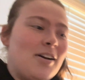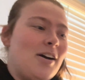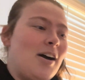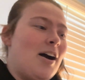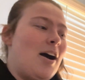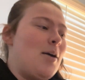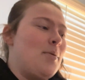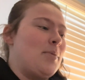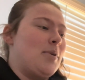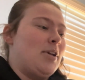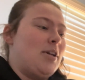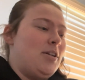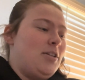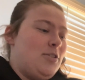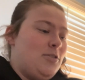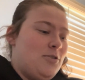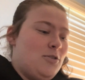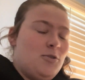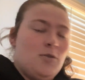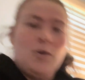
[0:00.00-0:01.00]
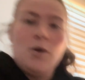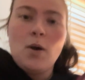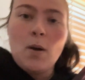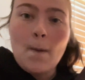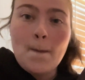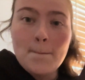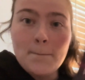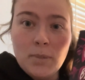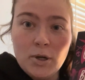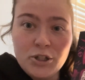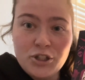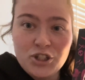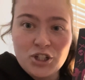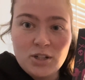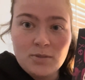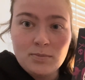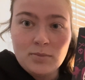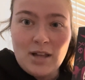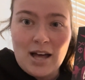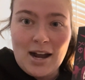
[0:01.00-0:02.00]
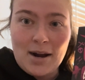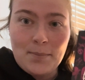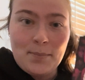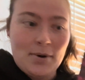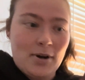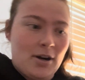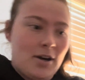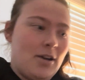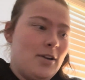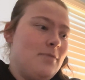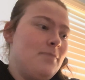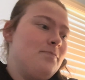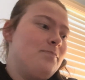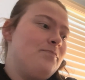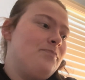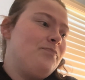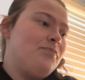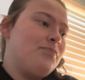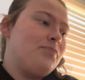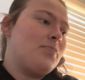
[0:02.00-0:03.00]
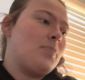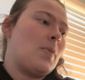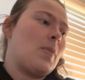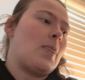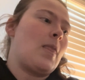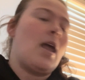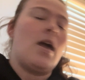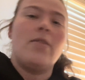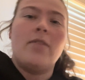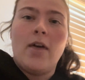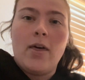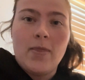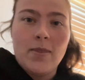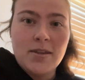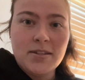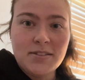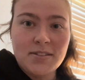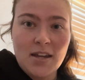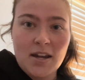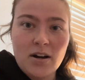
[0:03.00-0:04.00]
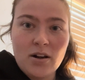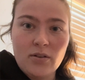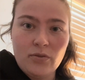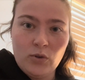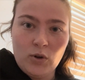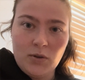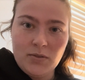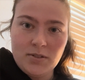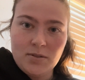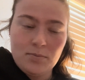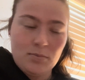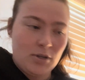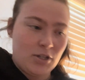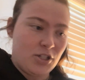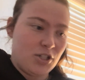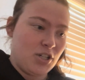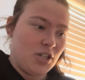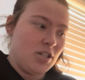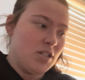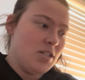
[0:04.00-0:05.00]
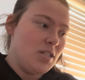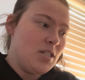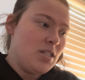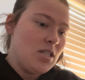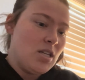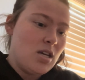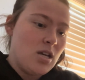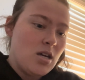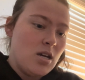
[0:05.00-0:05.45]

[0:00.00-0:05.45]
I'm gonna do Butcher and Blackbird, and then The Saint of Wolves and Butchers.